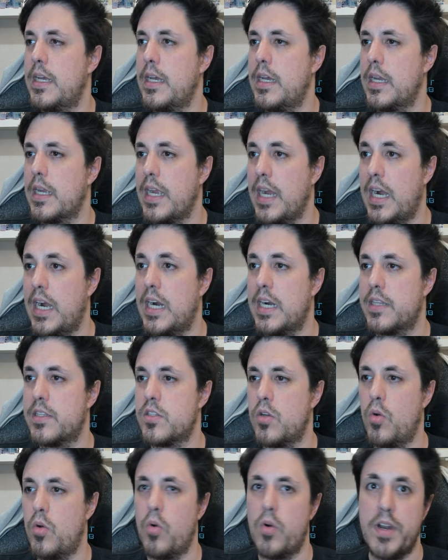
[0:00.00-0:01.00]

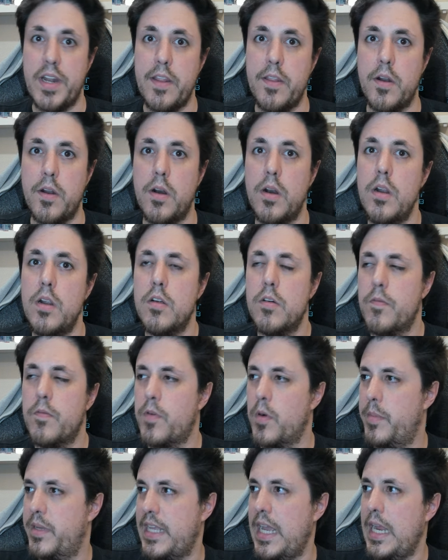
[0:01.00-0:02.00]
cards or leader
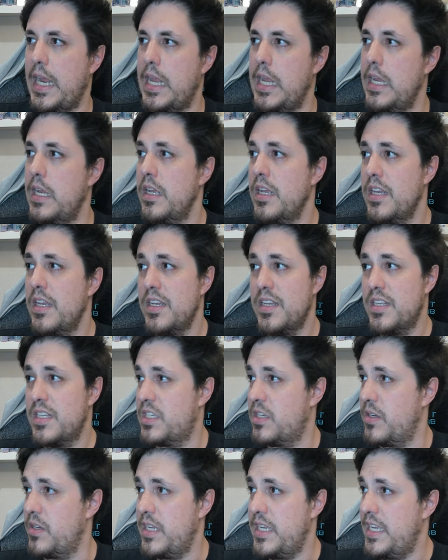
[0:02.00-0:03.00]
from attacking,
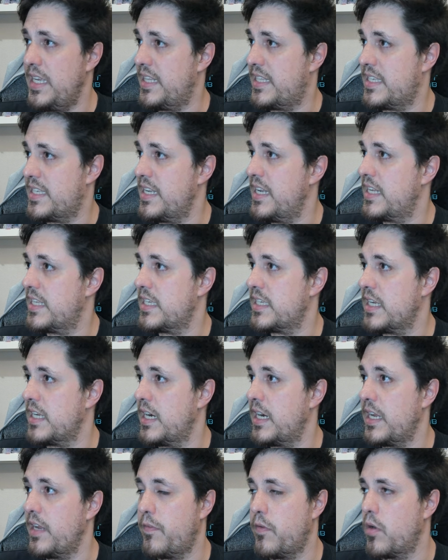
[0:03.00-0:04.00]
so it's
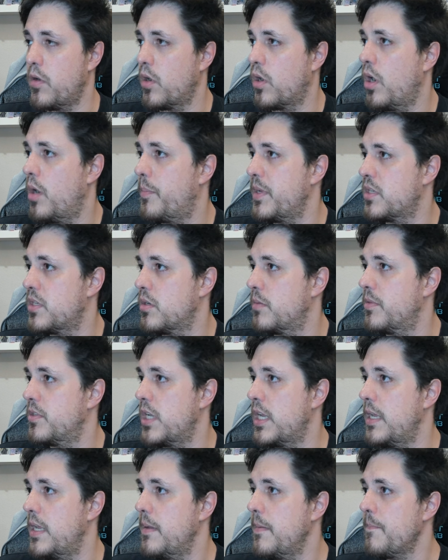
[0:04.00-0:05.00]
necessary 4 copies
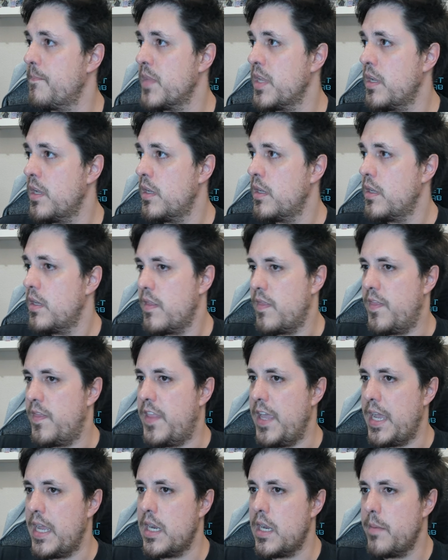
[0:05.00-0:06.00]
obviously.
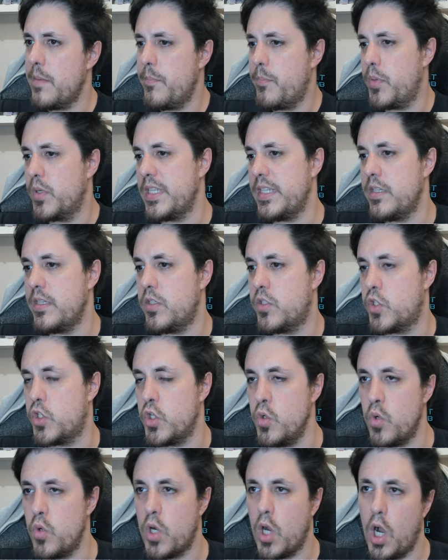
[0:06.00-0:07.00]
Then I'm putting
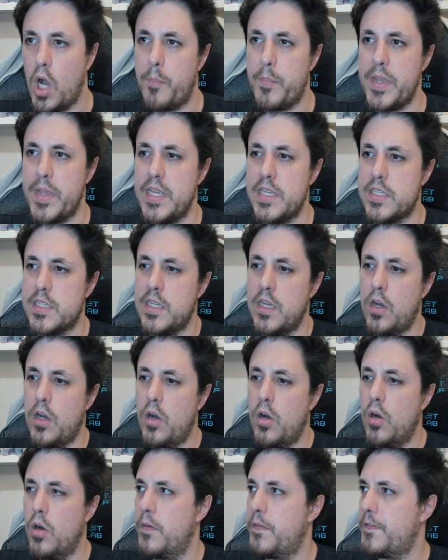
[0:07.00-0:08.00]
2 copies
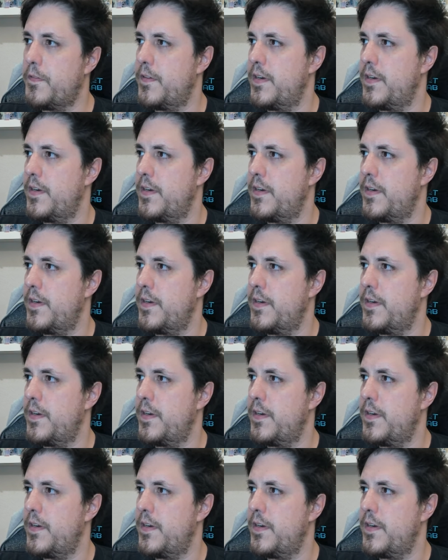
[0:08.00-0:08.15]
of